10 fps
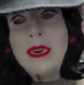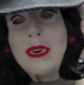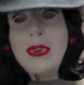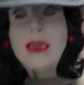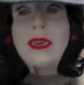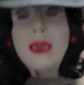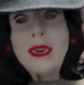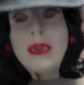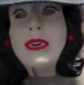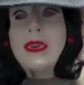To one
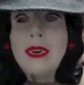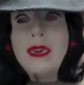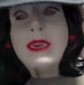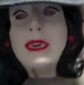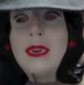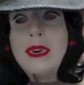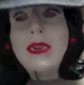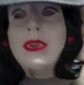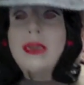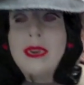devoted to
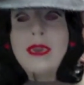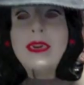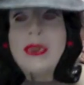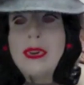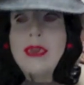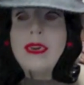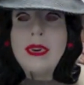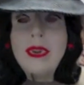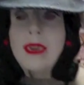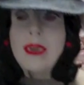true love, like
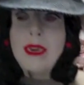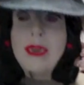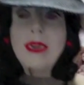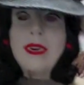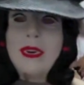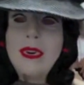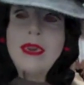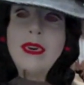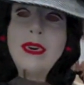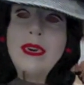two of
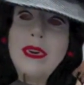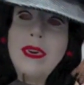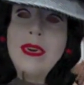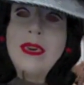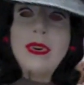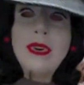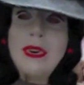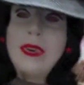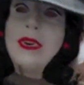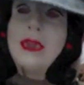one,
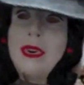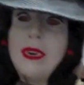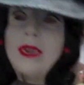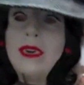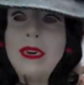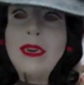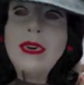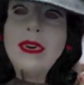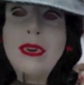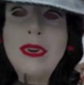two longing
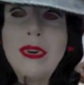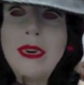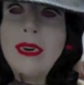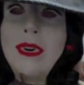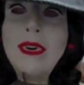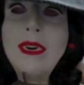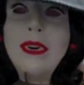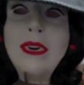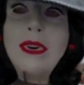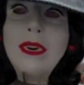selves
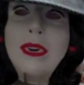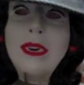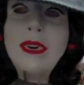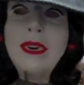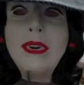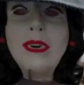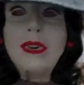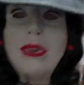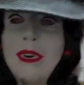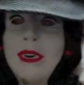belonging to no
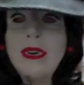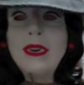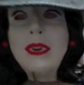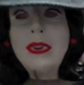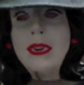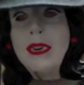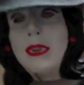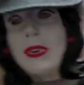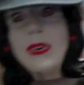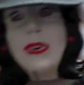one, devoted to
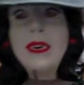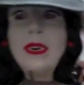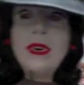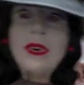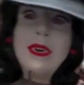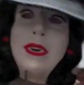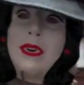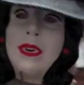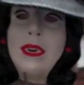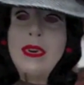the time of
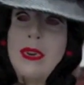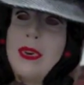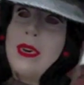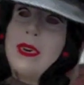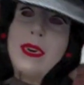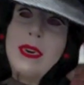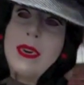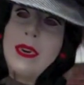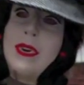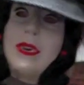dear song,
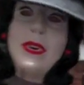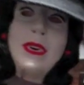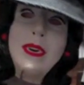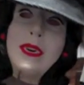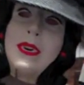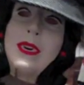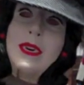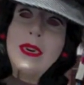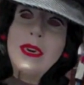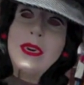to
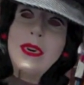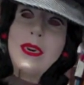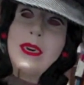one